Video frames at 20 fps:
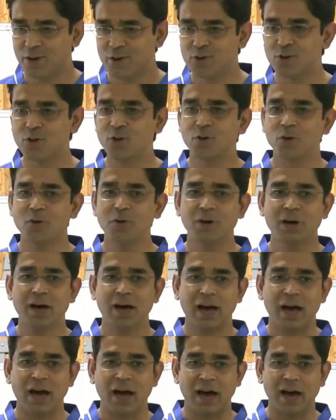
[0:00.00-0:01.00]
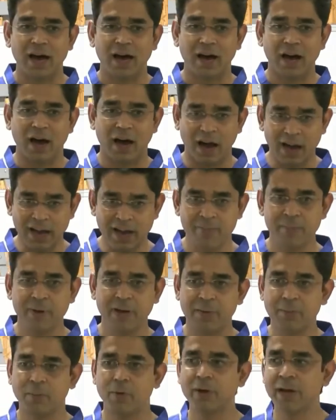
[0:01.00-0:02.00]
So I have
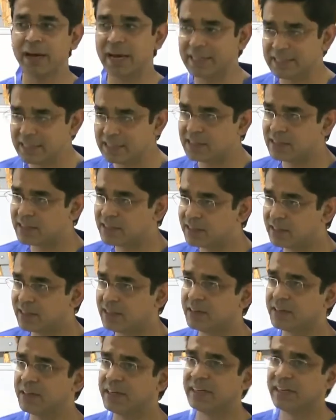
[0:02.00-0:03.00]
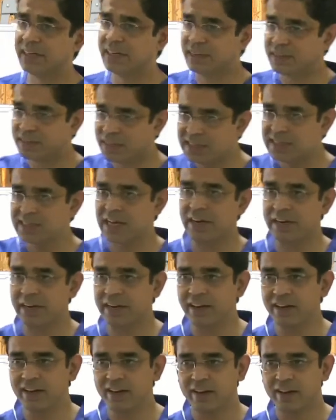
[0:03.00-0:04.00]
become more hesitant in treating this
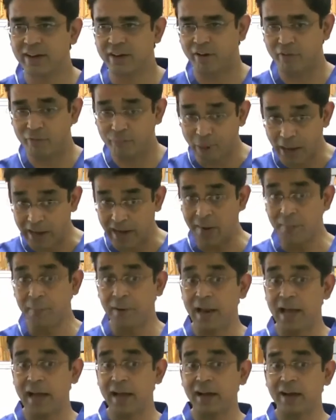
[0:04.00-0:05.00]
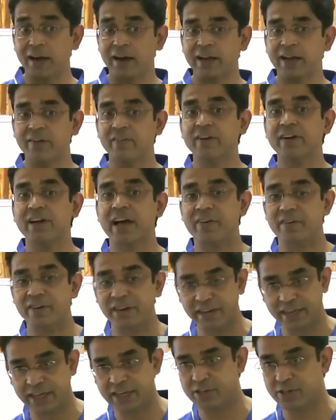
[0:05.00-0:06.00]
setting of parumbilical hernia with
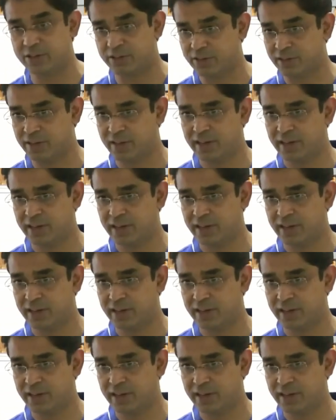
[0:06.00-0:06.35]
divarication.